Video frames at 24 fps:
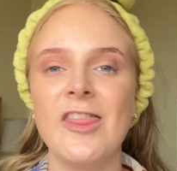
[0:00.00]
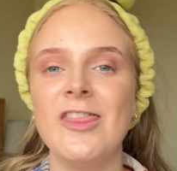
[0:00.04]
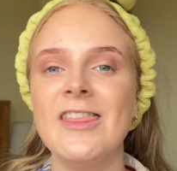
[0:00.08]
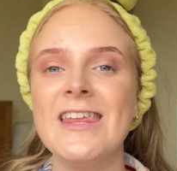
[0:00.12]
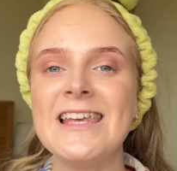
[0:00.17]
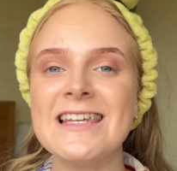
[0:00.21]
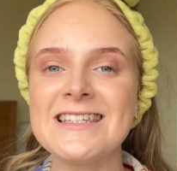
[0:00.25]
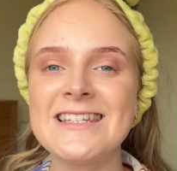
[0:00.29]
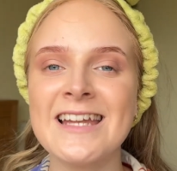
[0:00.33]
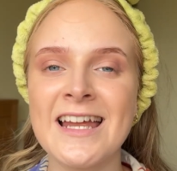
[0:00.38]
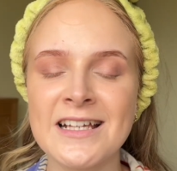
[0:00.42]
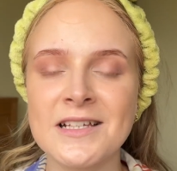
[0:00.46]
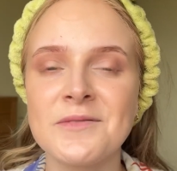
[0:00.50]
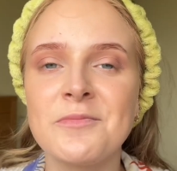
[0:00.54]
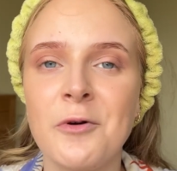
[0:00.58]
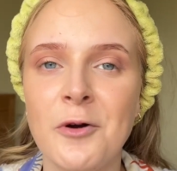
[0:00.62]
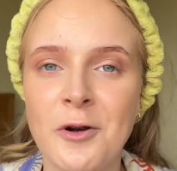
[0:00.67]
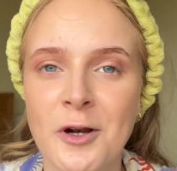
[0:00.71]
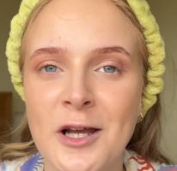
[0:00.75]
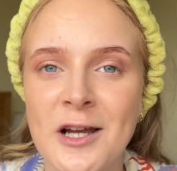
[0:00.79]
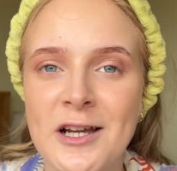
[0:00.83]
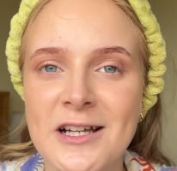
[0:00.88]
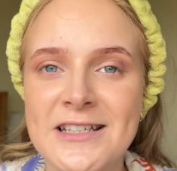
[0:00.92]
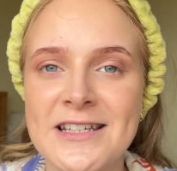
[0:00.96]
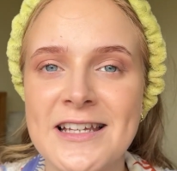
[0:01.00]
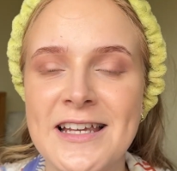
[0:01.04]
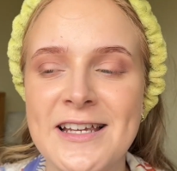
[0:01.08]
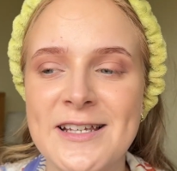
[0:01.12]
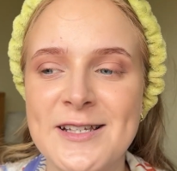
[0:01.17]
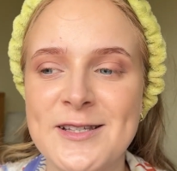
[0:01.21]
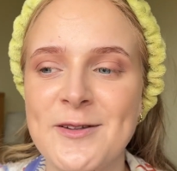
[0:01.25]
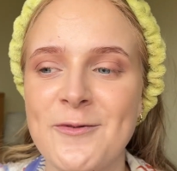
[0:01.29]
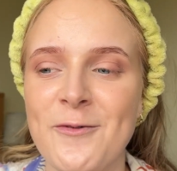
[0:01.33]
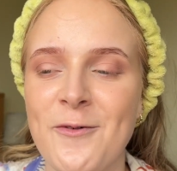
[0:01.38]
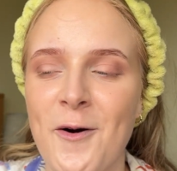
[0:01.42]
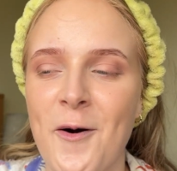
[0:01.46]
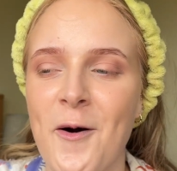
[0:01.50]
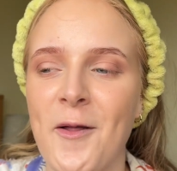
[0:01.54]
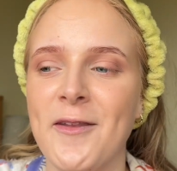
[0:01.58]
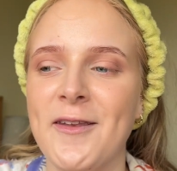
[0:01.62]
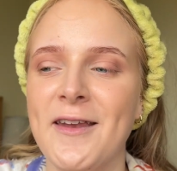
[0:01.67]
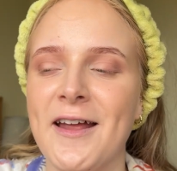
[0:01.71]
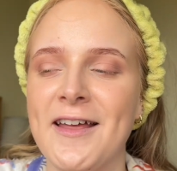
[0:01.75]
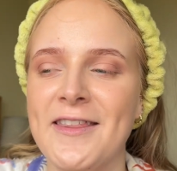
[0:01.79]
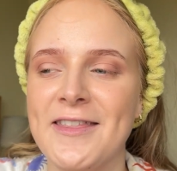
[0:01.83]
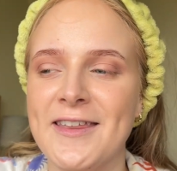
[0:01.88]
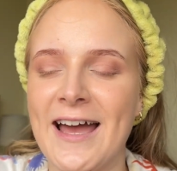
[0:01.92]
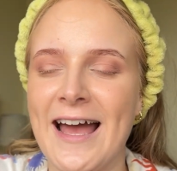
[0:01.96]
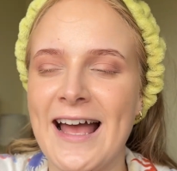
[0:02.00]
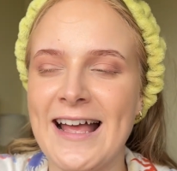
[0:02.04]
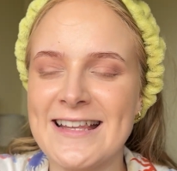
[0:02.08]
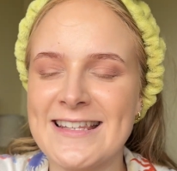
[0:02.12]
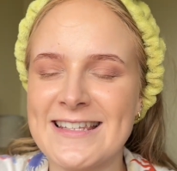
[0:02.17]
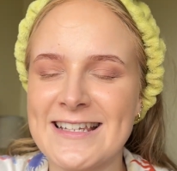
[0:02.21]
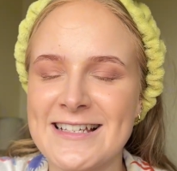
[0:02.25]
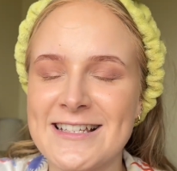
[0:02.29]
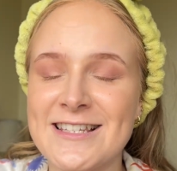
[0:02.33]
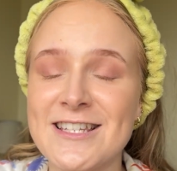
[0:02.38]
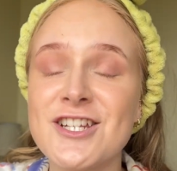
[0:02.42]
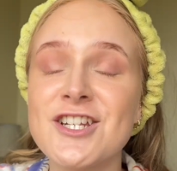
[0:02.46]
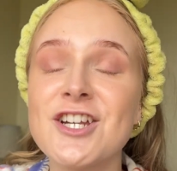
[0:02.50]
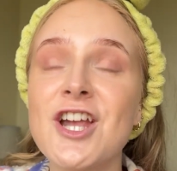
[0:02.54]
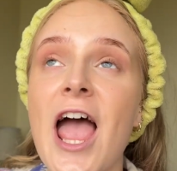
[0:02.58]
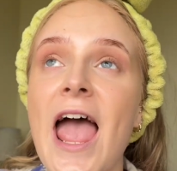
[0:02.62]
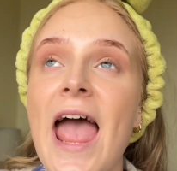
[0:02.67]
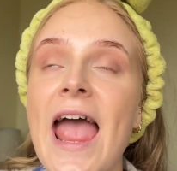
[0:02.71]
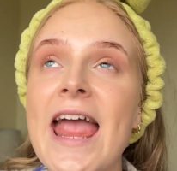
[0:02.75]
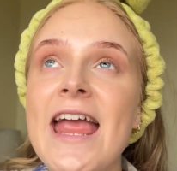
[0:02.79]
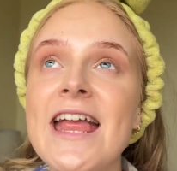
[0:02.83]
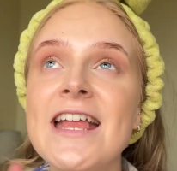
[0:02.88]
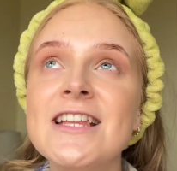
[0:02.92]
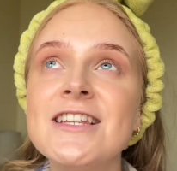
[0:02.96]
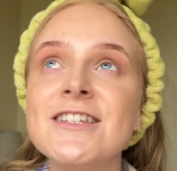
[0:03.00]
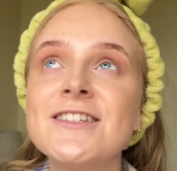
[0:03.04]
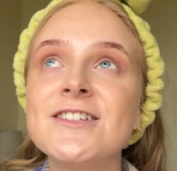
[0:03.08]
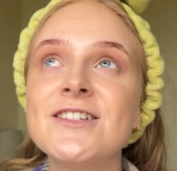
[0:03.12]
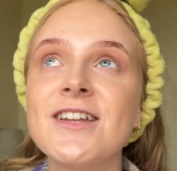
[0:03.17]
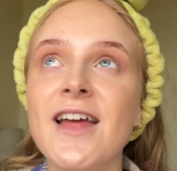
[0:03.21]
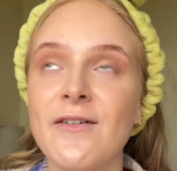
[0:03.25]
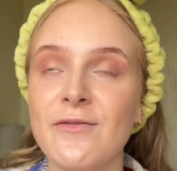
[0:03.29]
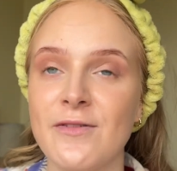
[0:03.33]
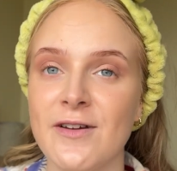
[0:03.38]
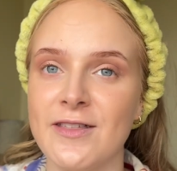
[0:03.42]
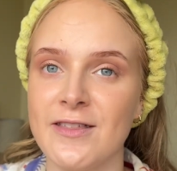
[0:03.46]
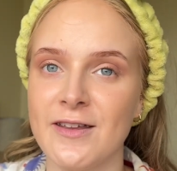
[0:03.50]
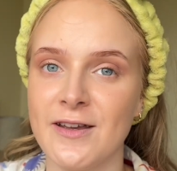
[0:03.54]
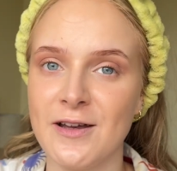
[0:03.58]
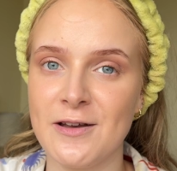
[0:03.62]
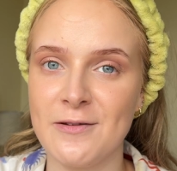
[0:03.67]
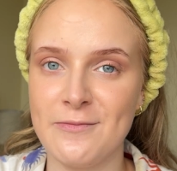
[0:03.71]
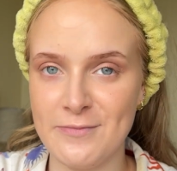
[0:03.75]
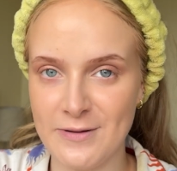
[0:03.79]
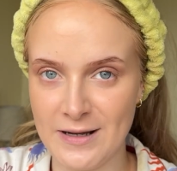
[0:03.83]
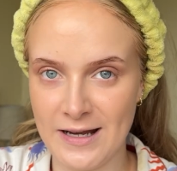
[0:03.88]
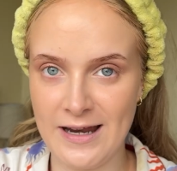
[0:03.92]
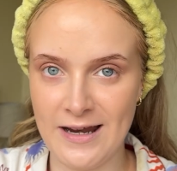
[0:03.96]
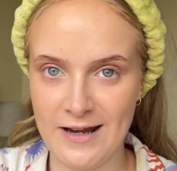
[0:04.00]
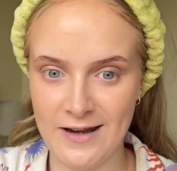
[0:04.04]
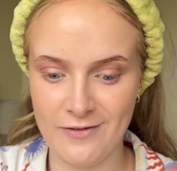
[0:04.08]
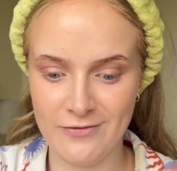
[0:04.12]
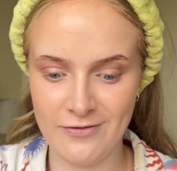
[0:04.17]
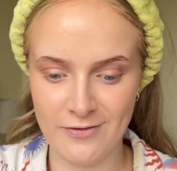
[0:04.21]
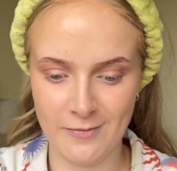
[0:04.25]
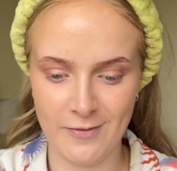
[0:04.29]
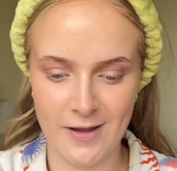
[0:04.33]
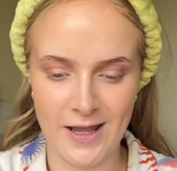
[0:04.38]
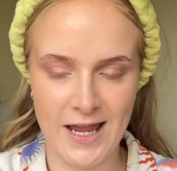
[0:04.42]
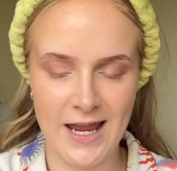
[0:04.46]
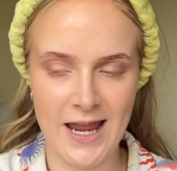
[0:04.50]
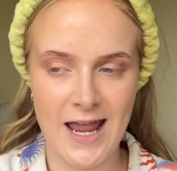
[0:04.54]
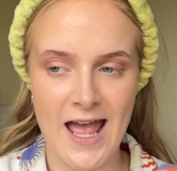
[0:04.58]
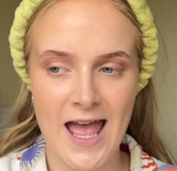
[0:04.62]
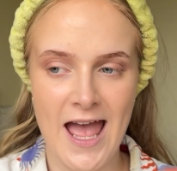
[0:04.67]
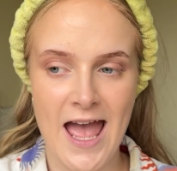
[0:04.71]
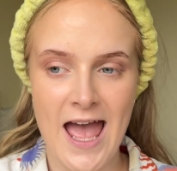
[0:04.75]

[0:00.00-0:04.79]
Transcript: this next product is the one that changed everything completely for me.